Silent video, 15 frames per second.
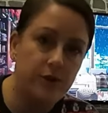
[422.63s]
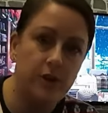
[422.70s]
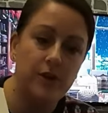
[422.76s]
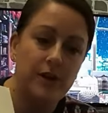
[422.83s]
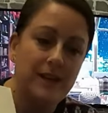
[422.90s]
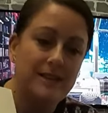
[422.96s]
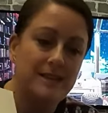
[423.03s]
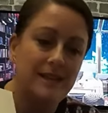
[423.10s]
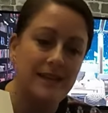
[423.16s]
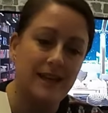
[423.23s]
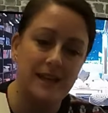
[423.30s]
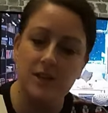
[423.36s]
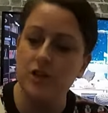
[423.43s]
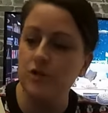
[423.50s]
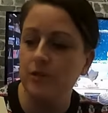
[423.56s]
You know, it's a
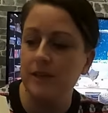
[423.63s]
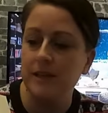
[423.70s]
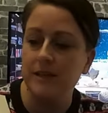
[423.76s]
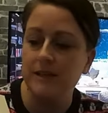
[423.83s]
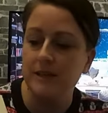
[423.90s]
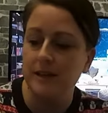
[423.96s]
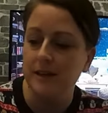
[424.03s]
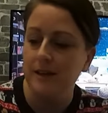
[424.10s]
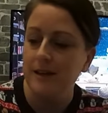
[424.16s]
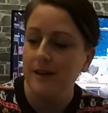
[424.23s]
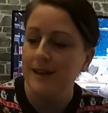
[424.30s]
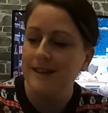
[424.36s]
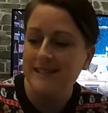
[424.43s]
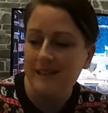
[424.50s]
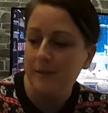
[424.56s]
nice treat to
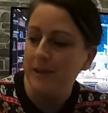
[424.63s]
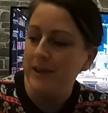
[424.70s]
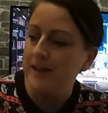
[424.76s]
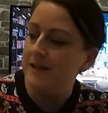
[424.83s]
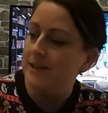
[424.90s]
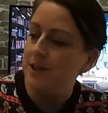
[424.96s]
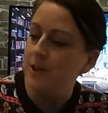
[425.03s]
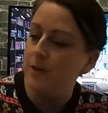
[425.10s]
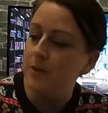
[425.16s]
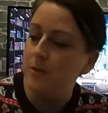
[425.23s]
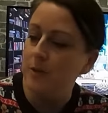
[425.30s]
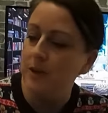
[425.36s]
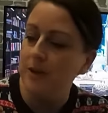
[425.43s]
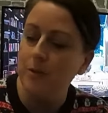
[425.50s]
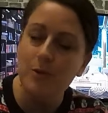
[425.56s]
dip into
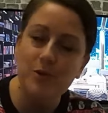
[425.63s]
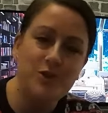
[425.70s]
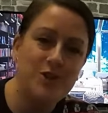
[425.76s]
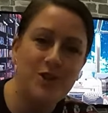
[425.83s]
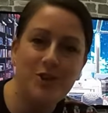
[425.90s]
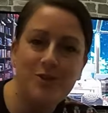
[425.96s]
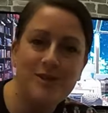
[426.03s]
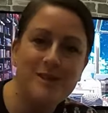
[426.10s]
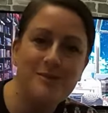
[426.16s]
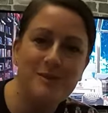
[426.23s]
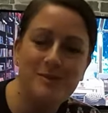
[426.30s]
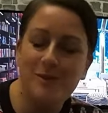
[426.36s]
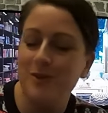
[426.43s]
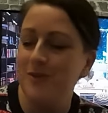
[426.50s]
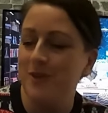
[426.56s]
when you're watching a
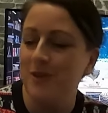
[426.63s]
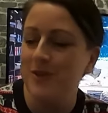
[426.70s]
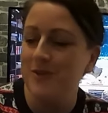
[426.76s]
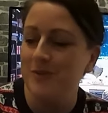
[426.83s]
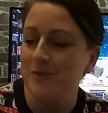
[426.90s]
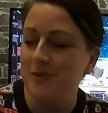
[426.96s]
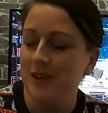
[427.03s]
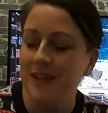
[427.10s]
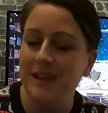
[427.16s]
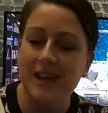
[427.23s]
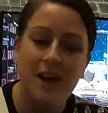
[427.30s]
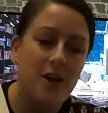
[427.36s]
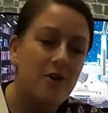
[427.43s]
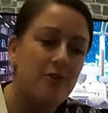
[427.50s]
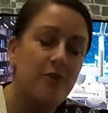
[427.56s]
Christmas movie or something.
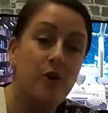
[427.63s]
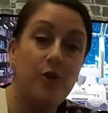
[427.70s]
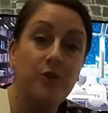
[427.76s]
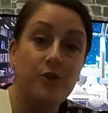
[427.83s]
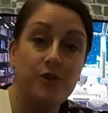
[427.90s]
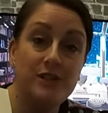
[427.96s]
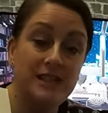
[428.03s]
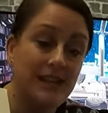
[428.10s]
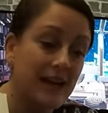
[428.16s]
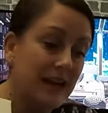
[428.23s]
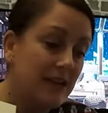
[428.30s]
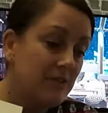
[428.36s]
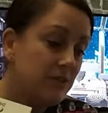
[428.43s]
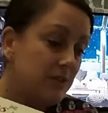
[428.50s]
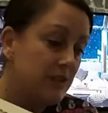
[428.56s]

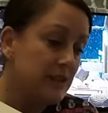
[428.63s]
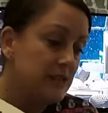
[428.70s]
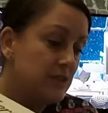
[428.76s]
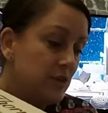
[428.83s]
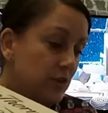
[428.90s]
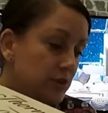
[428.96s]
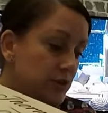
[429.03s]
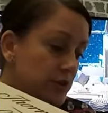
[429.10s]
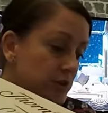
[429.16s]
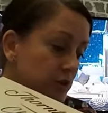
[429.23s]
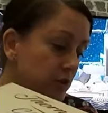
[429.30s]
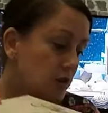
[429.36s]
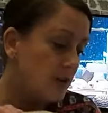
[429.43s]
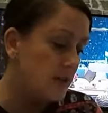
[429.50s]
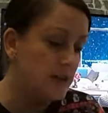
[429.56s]
£4.49 for these Thornton's
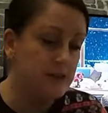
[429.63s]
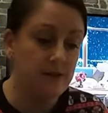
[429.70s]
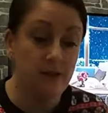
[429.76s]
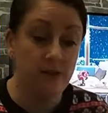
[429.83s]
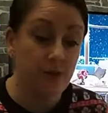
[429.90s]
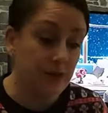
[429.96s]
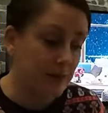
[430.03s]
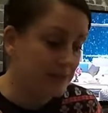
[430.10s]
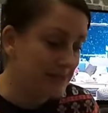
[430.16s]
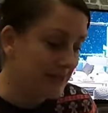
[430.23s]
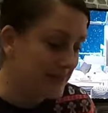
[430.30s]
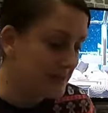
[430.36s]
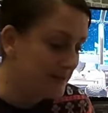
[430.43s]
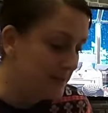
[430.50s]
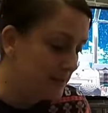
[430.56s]
chocolates. I thought that was
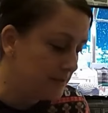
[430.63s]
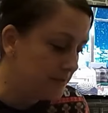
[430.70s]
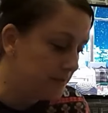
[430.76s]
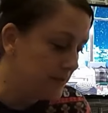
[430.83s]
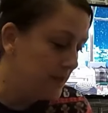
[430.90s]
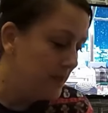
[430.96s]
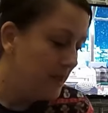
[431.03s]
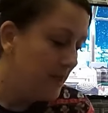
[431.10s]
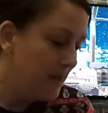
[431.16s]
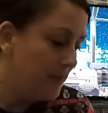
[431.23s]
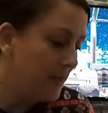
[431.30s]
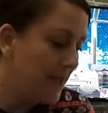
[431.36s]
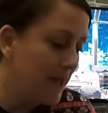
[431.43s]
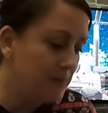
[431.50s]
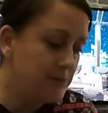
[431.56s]
excellent. And
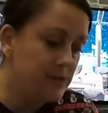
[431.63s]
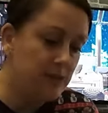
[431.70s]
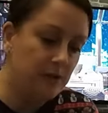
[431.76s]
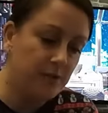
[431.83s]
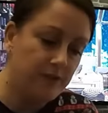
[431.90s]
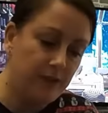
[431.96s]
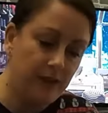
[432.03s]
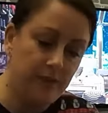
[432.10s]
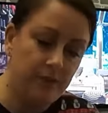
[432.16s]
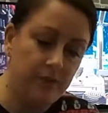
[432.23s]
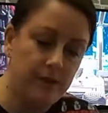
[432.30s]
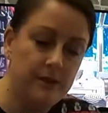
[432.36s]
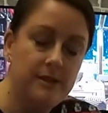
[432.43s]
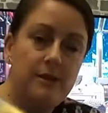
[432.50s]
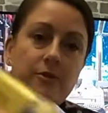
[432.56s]
my absolute
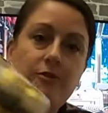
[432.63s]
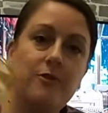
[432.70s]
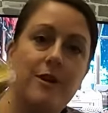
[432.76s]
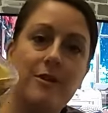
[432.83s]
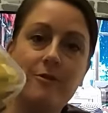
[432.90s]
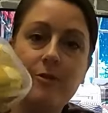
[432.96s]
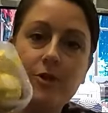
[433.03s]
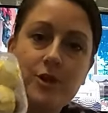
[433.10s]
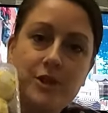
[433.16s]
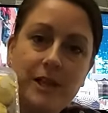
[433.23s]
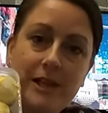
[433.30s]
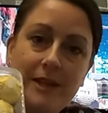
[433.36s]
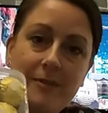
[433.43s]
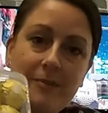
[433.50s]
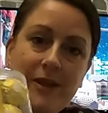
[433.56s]
favourites, Ferrero
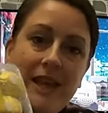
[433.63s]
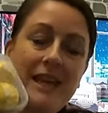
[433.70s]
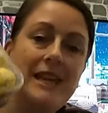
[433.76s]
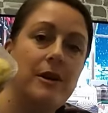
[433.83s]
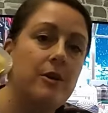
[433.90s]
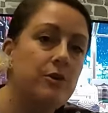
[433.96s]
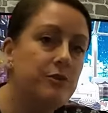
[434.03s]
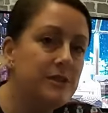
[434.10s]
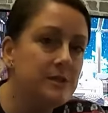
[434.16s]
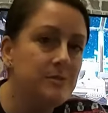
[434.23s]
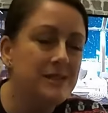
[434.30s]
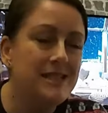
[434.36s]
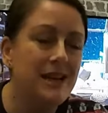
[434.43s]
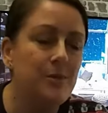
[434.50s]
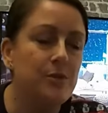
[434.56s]
Rocher. Now at
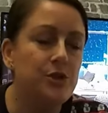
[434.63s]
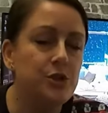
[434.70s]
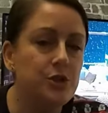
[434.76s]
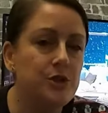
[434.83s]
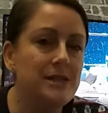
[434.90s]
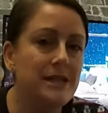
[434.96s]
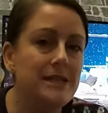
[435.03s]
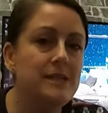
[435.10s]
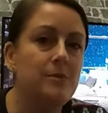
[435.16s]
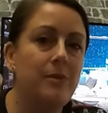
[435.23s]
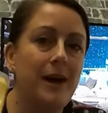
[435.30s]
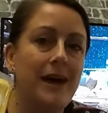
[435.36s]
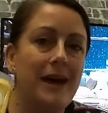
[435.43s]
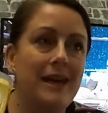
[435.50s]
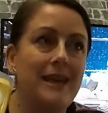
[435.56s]
Christmas time we don't tend to
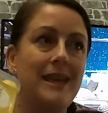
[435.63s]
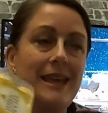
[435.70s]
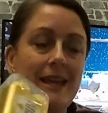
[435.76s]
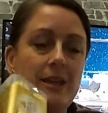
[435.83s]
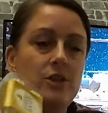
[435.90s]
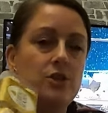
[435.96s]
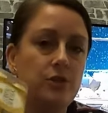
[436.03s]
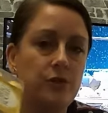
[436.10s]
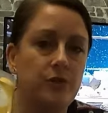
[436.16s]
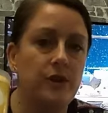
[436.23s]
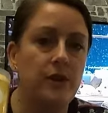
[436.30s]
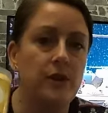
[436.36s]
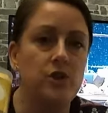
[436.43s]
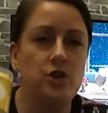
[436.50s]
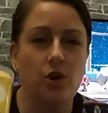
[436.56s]
buy each
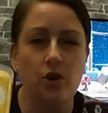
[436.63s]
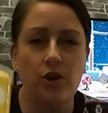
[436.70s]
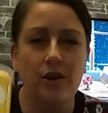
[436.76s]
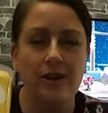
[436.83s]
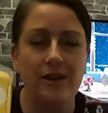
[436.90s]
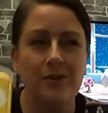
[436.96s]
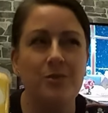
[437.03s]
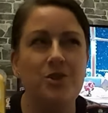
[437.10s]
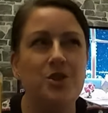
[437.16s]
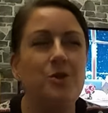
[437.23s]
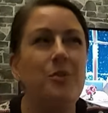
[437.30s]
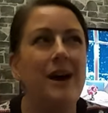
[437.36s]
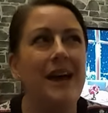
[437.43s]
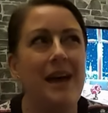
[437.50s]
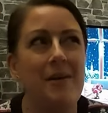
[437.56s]
other chocolate. We do
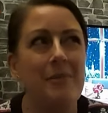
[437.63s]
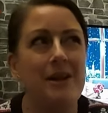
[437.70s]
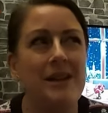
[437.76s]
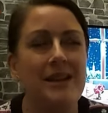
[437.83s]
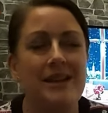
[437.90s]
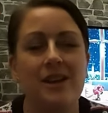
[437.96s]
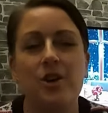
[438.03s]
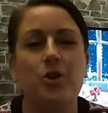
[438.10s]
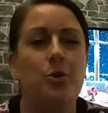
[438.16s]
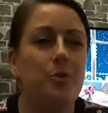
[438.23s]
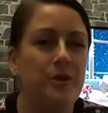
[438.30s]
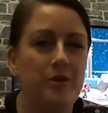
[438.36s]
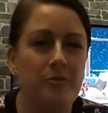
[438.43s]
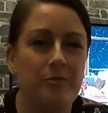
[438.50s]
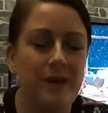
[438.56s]
buy Emily a
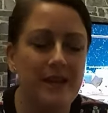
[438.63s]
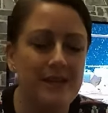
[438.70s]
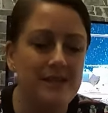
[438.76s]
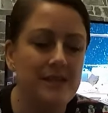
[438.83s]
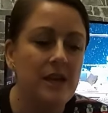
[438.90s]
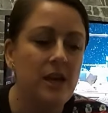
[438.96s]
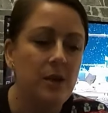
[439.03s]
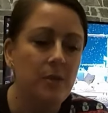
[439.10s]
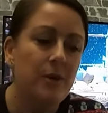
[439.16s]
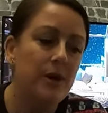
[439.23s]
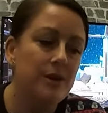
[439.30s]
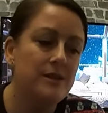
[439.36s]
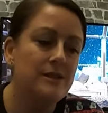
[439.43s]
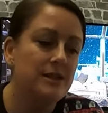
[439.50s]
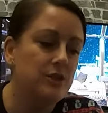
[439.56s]
couple of bits
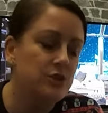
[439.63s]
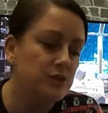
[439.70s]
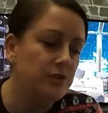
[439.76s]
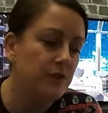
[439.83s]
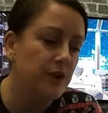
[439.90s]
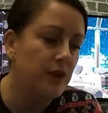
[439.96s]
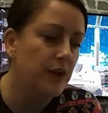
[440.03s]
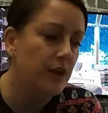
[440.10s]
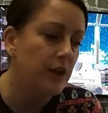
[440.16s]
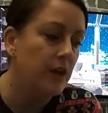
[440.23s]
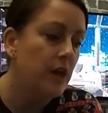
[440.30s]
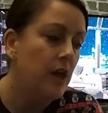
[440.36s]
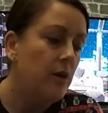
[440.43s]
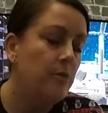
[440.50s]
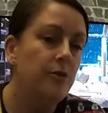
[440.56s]
personally just for her,
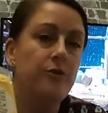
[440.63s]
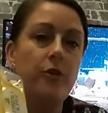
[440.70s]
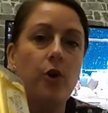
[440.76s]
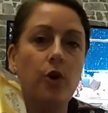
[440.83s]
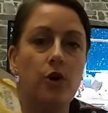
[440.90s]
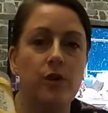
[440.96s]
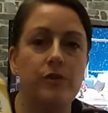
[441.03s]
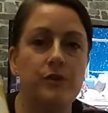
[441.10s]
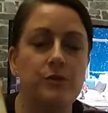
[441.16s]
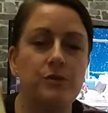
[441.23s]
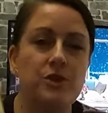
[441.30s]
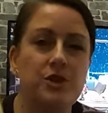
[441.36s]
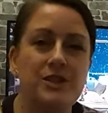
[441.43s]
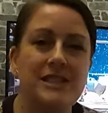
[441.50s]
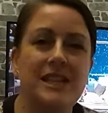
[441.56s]
but for all of us we
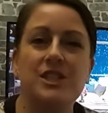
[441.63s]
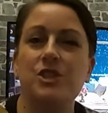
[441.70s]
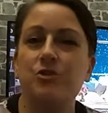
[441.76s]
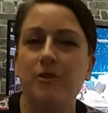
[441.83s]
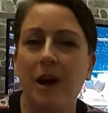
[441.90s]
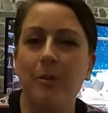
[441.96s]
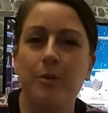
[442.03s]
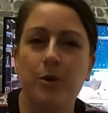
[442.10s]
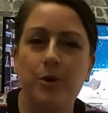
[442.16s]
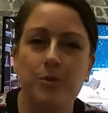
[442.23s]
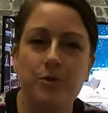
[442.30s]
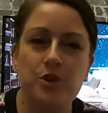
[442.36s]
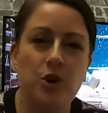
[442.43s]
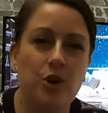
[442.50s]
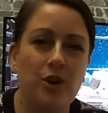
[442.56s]
don't tend to wrap
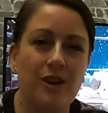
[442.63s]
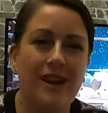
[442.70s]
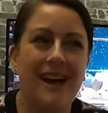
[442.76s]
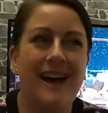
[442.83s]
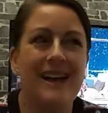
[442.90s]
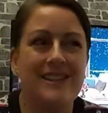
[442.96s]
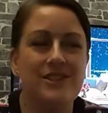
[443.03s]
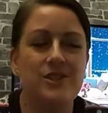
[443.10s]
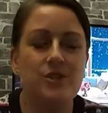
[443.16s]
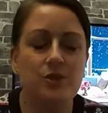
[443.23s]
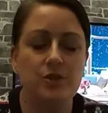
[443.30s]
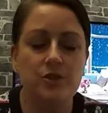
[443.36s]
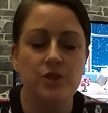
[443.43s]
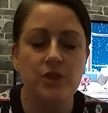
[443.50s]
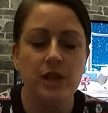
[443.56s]
up chocolate as
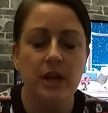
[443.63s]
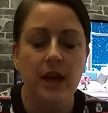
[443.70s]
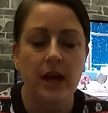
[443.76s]
such.